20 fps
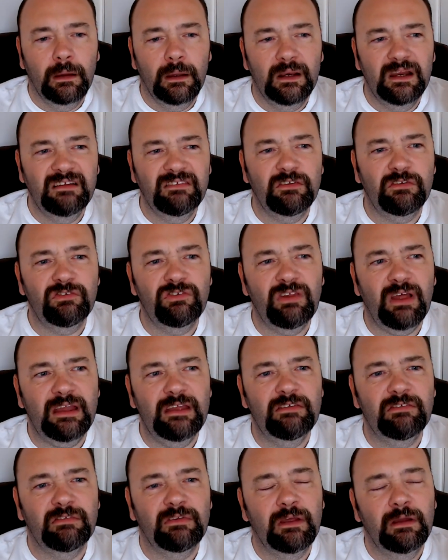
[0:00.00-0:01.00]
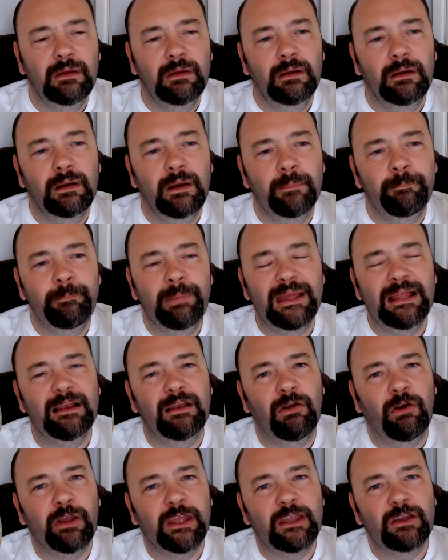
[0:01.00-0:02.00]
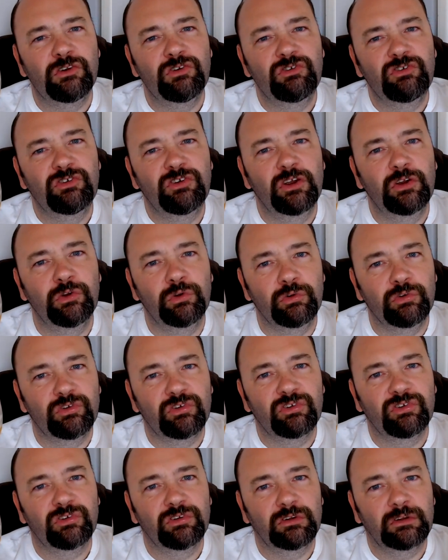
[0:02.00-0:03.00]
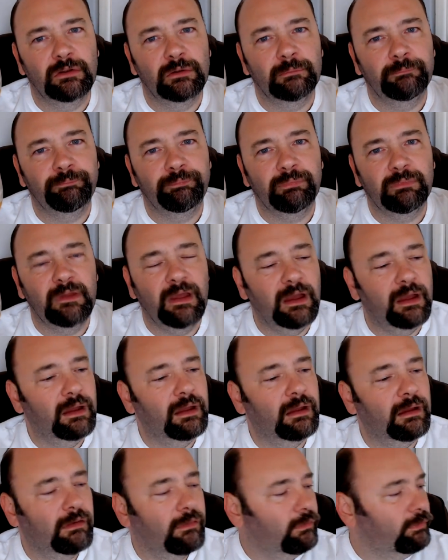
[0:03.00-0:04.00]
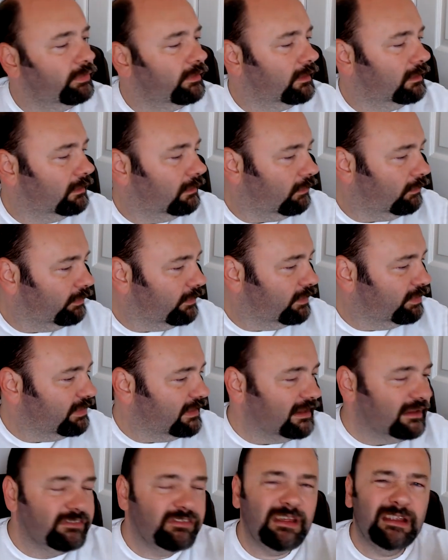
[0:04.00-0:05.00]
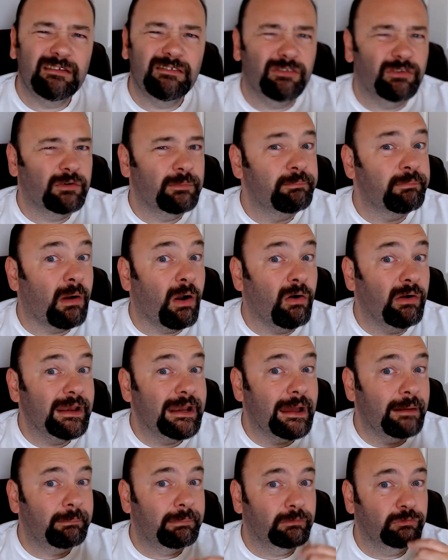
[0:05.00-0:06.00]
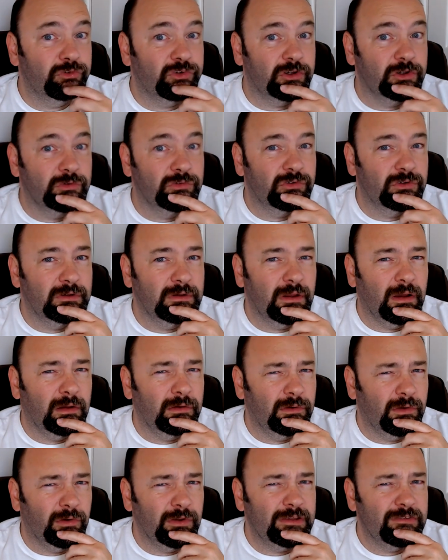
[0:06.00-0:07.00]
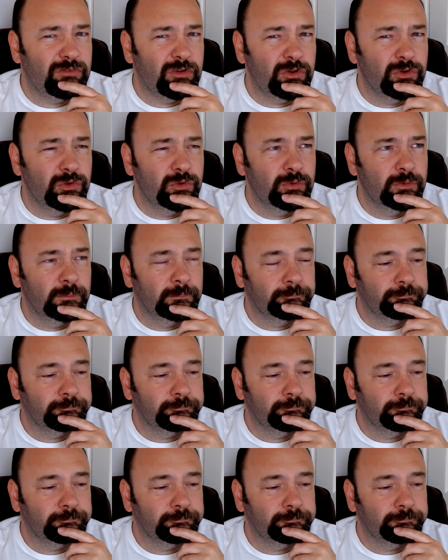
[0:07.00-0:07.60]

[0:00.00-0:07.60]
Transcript: it does taste a bit like a juice. On the thing it said sort of pineapple juice, and I do